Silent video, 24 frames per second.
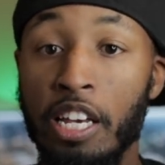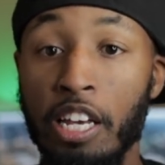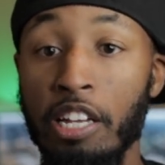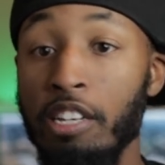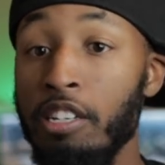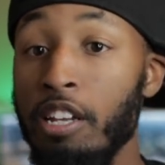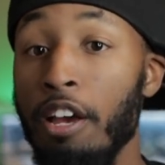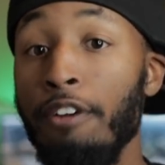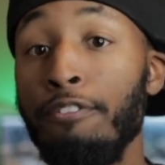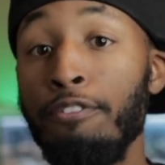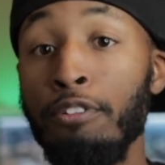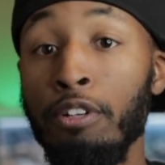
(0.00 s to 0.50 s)

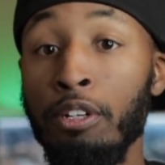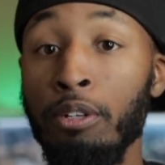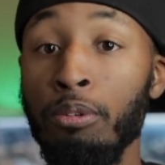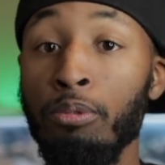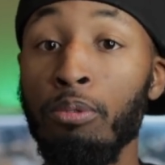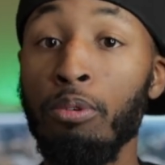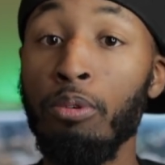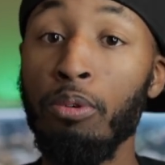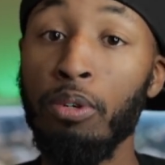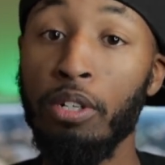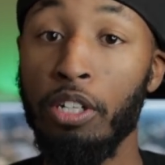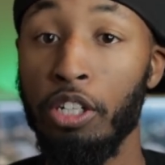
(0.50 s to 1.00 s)
can definitely
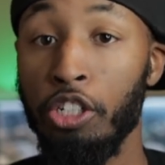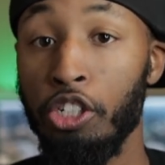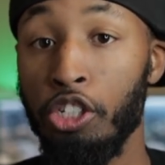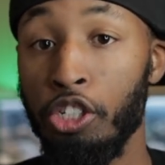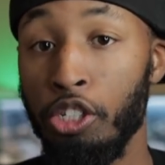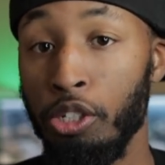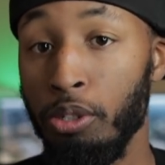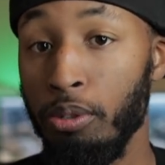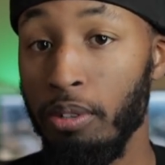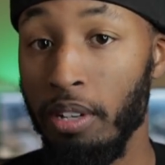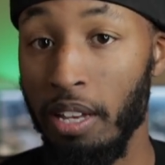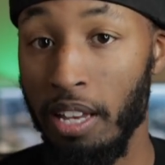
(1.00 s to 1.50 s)
ruin a
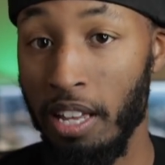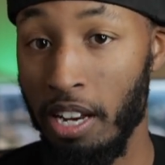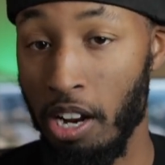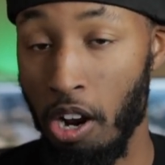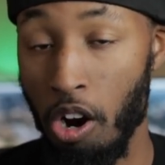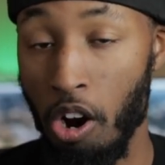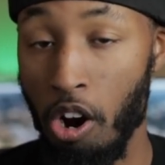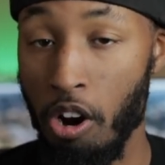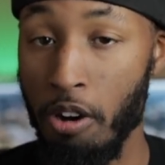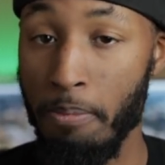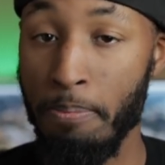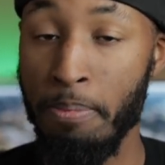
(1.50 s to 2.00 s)
shoot in a
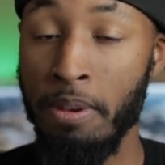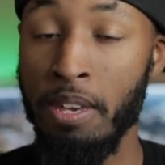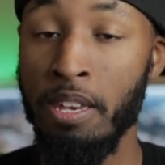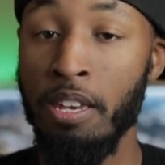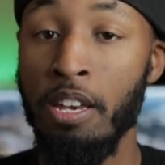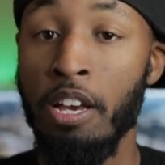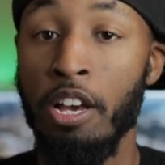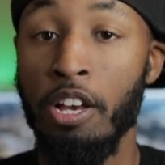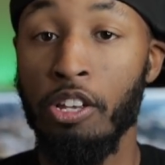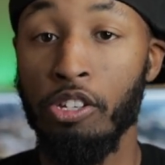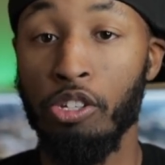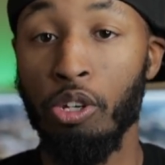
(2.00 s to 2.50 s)

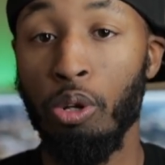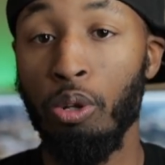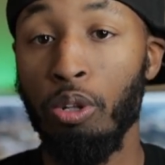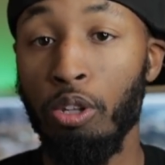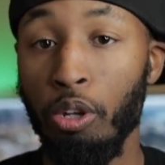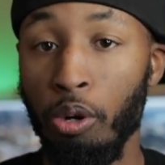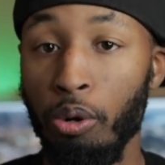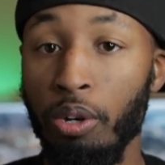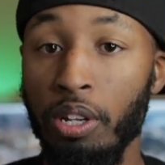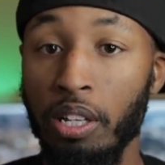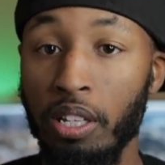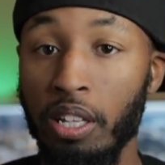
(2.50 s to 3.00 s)
heartbeat. So
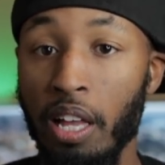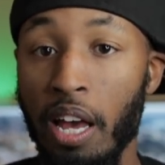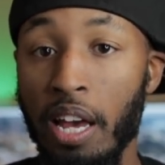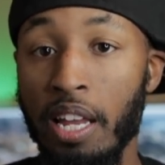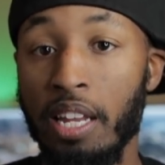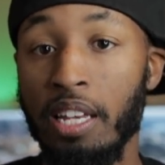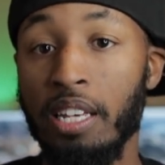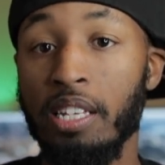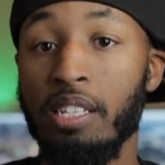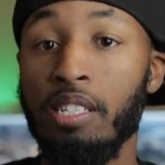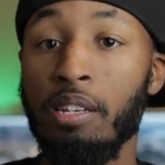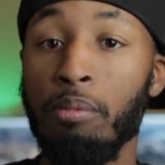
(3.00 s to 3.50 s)
learning
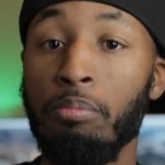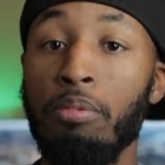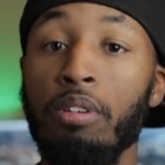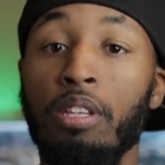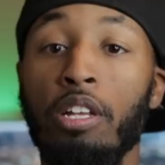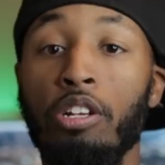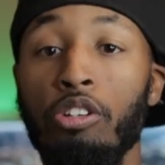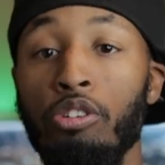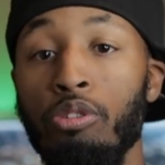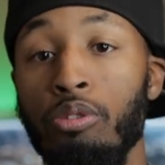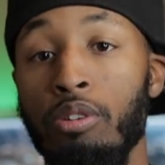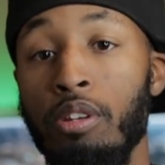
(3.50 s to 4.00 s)
lighting is something
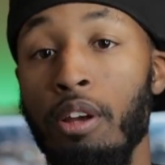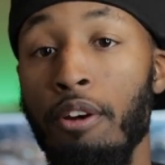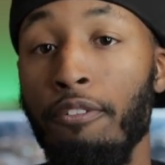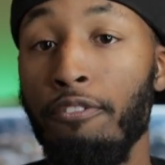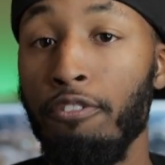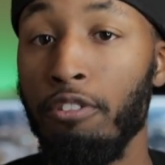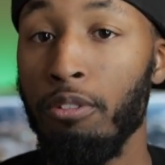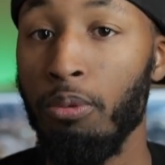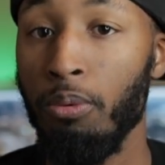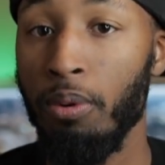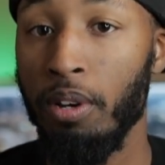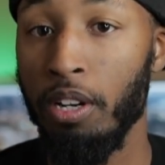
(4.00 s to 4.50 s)
that you
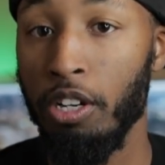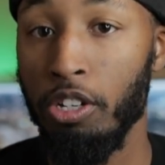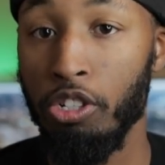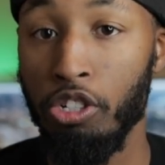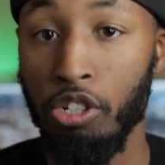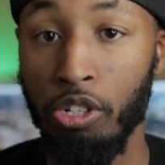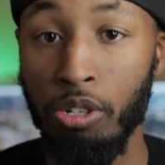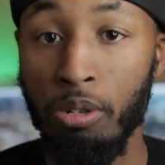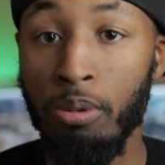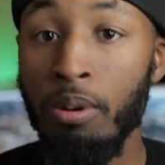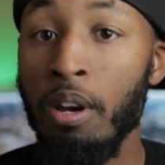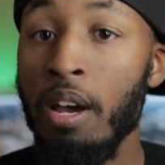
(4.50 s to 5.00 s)
definitely want to
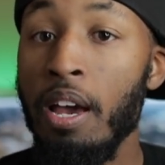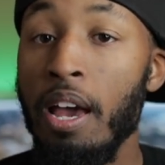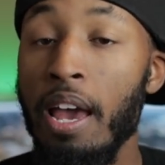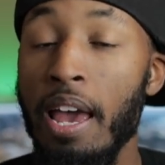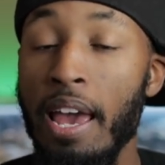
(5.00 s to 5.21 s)
do.